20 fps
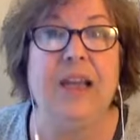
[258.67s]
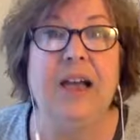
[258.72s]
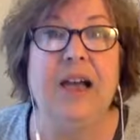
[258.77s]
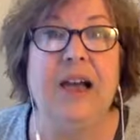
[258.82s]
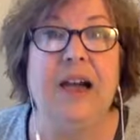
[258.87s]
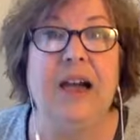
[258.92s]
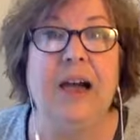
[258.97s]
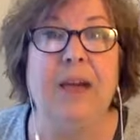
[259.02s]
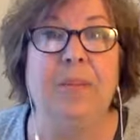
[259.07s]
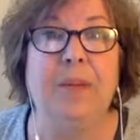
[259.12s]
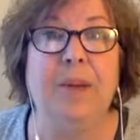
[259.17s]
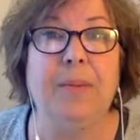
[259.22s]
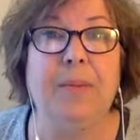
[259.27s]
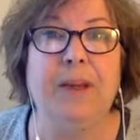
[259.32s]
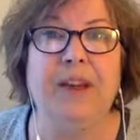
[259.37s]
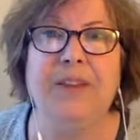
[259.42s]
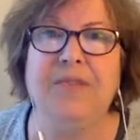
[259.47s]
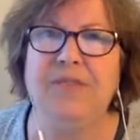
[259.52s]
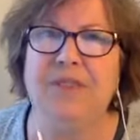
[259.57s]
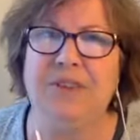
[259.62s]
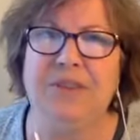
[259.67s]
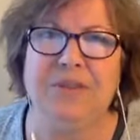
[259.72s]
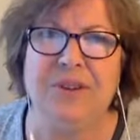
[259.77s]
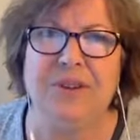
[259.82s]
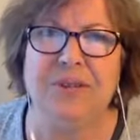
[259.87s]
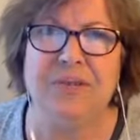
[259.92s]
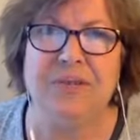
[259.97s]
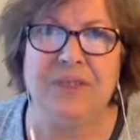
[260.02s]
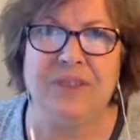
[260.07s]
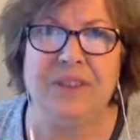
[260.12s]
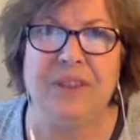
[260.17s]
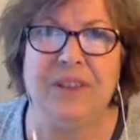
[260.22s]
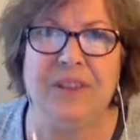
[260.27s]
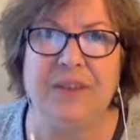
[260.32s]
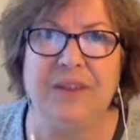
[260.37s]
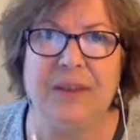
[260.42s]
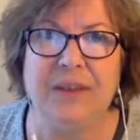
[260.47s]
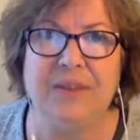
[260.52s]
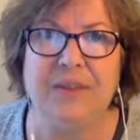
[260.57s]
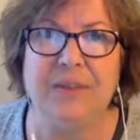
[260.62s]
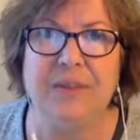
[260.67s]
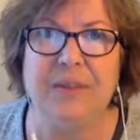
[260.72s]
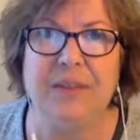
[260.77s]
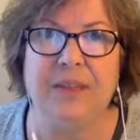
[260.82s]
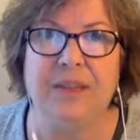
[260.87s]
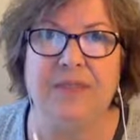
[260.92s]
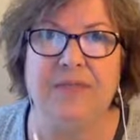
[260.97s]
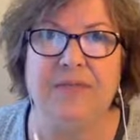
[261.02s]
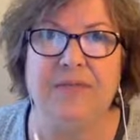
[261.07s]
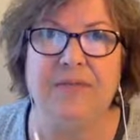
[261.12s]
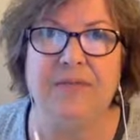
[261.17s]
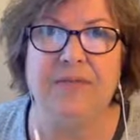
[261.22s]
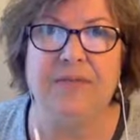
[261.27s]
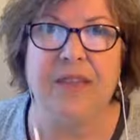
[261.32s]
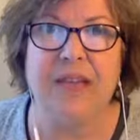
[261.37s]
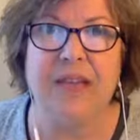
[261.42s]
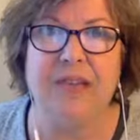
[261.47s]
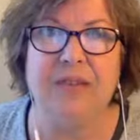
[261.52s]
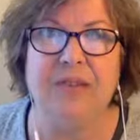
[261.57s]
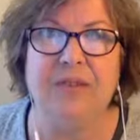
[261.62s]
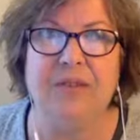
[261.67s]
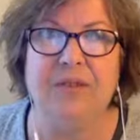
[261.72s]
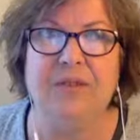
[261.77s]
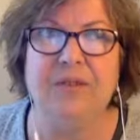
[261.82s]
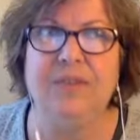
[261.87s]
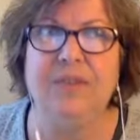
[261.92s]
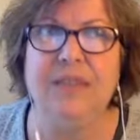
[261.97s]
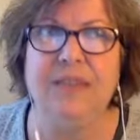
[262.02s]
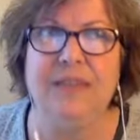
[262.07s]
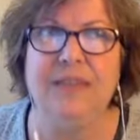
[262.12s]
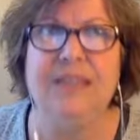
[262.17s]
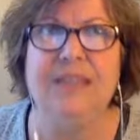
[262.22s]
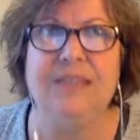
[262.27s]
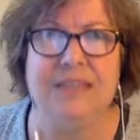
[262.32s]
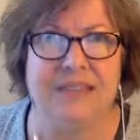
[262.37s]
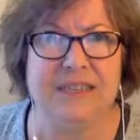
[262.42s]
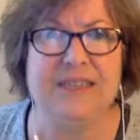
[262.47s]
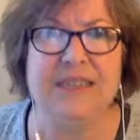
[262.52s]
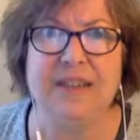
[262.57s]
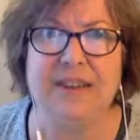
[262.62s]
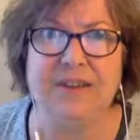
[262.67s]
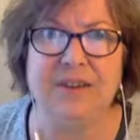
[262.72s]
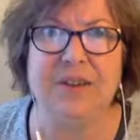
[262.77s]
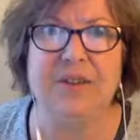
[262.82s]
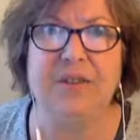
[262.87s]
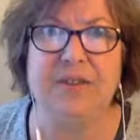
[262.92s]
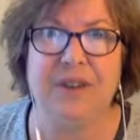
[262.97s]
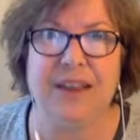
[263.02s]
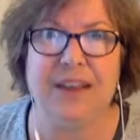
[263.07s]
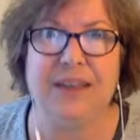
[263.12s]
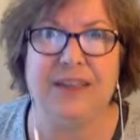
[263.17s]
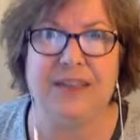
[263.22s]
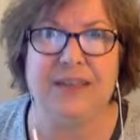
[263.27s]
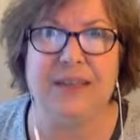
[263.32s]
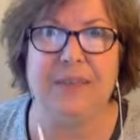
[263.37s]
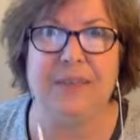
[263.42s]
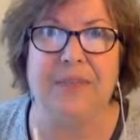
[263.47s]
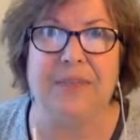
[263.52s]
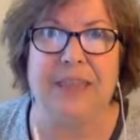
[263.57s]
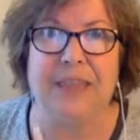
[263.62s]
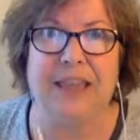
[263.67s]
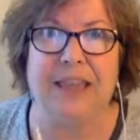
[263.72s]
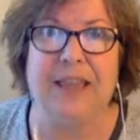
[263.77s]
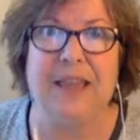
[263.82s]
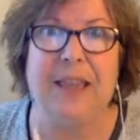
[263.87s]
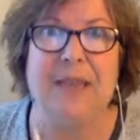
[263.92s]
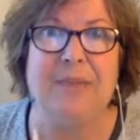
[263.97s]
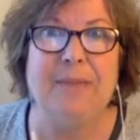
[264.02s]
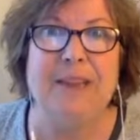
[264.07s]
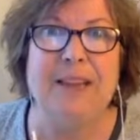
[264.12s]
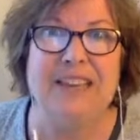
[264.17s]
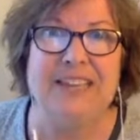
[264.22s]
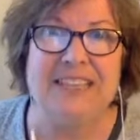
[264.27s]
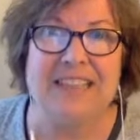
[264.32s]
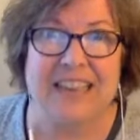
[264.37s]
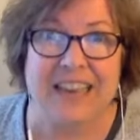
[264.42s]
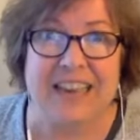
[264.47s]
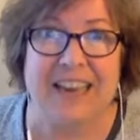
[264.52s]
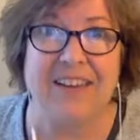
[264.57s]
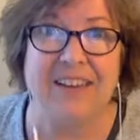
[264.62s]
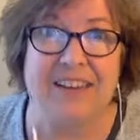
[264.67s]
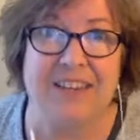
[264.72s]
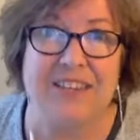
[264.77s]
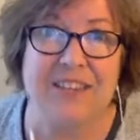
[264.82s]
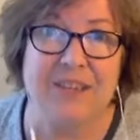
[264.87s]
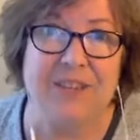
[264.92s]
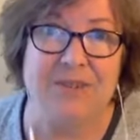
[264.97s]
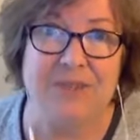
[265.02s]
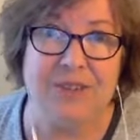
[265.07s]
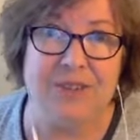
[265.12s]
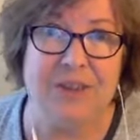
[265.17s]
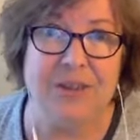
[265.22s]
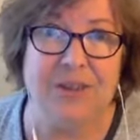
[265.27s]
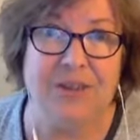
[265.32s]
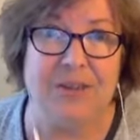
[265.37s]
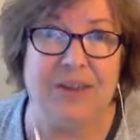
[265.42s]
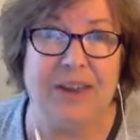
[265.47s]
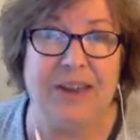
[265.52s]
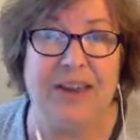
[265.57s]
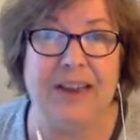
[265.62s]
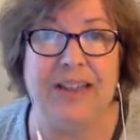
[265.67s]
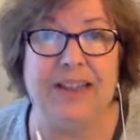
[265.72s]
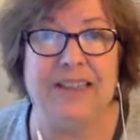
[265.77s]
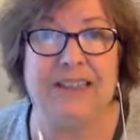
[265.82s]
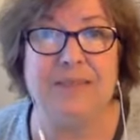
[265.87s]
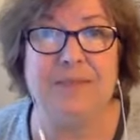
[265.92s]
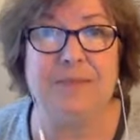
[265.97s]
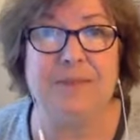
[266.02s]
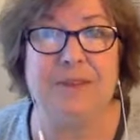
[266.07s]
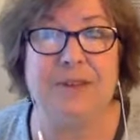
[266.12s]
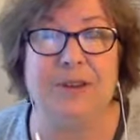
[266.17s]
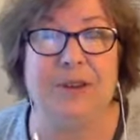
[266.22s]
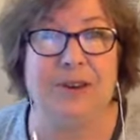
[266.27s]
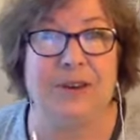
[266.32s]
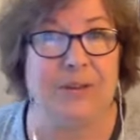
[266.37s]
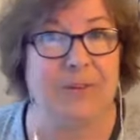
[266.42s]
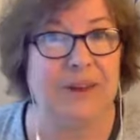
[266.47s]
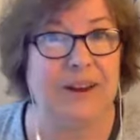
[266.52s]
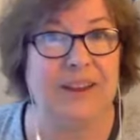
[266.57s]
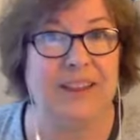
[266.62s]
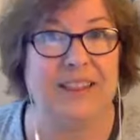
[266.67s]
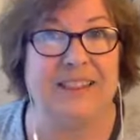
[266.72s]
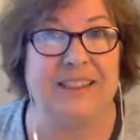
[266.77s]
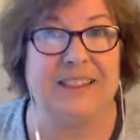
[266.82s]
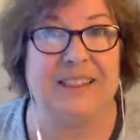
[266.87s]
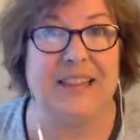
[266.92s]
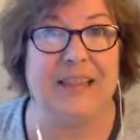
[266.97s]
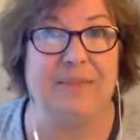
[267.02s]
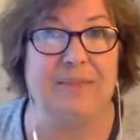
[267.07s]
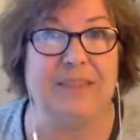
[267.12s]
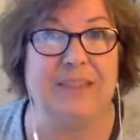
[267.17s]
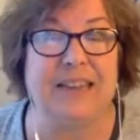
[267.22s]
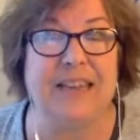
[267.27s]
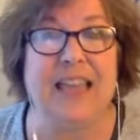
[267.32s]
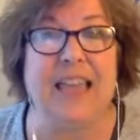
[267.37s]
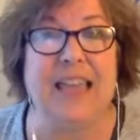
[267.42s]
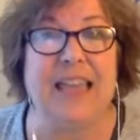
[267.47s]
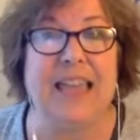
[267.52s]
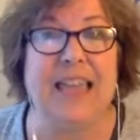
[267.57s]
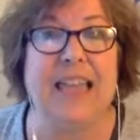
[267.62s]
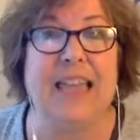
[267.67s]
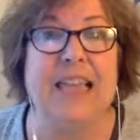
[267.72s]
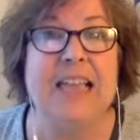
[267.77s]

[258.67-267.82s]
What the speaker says: But if you don't feel that you have something of value, then sit down and create something, because I guarantee you do. And as we talked about in the lab today,